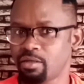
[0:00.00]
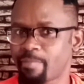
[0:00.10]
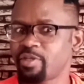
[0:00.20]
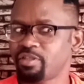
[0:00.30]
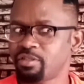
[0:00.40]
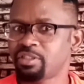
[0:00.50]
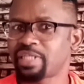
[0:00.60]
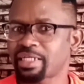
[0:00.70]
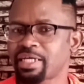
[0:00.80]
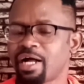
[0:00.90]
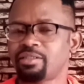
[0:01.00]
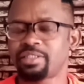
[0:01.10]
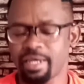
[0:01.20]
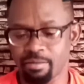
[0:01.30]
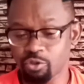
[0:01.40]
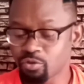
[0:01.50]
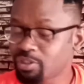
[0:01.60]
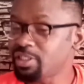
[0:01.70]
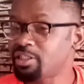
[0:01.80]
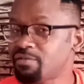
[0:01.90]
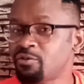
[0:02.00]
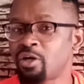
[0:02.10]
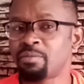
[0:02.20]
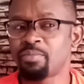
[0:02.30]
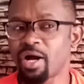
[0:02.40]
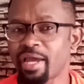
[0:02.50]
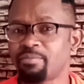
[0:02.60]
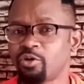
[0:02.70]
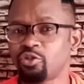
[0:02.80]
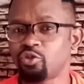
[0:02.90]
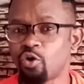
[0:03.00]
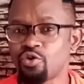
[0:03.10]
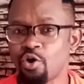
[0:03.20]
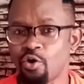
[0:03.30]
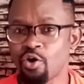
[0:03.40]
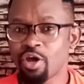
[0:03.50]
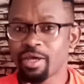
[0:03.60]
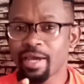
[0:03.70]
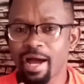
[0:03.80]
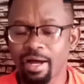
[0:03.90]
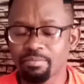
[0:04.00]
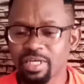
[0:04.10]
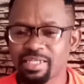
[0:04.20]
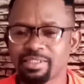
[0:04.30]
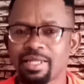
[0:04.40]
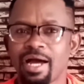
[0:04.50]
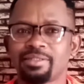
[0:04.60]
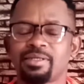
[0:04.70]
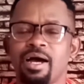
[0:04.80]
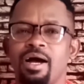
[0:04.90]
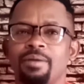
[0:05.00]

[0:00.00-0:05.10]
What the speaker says: in technical terms, you see it even on the bucket, but you don't know, is that